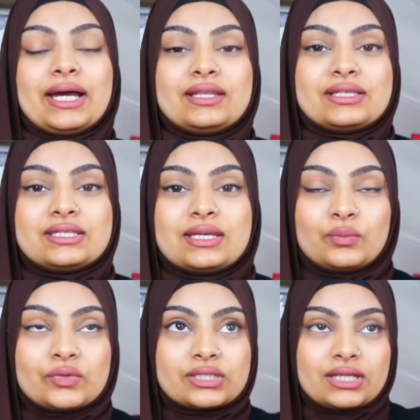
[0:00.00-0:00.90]
and the zip
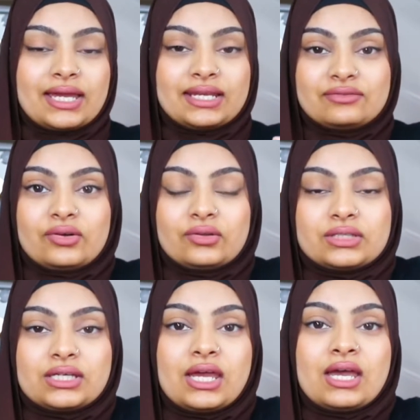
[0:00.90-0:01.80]
was slightly
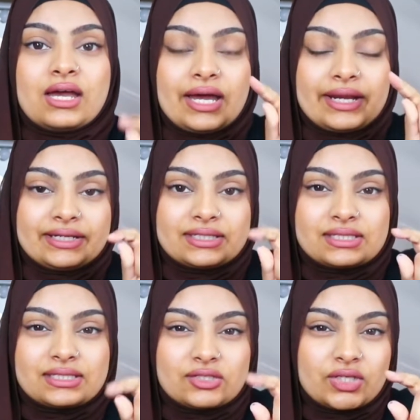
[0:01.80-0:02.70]
faulty and I didn't
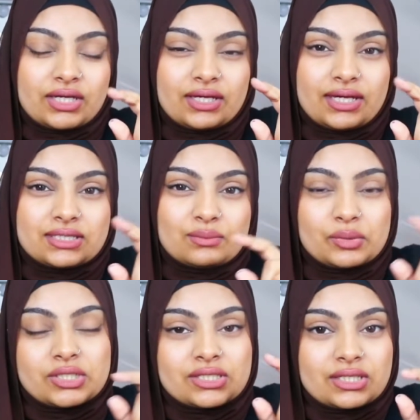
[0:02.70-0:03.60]
stitch it as
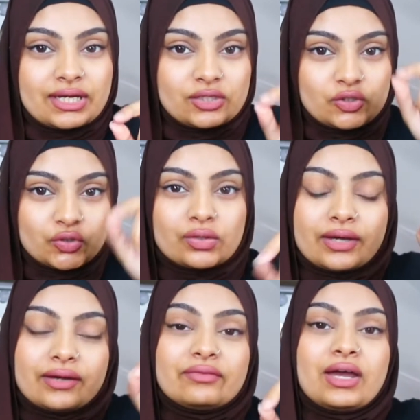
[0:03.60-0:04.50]
much as I should have.